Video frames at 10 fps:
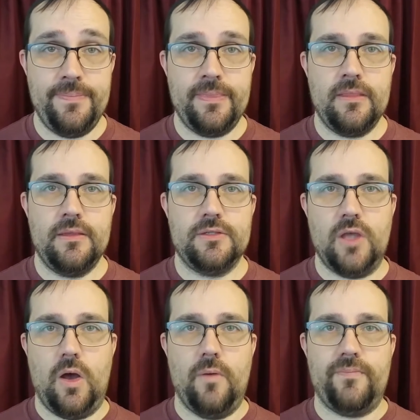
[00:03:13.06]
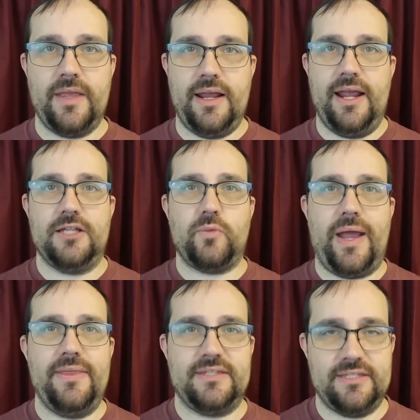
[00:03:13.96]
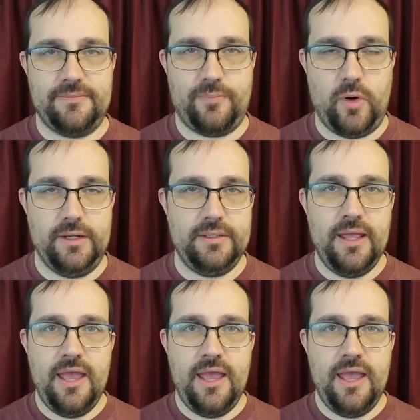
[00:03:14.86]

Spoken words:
So here's why this is important.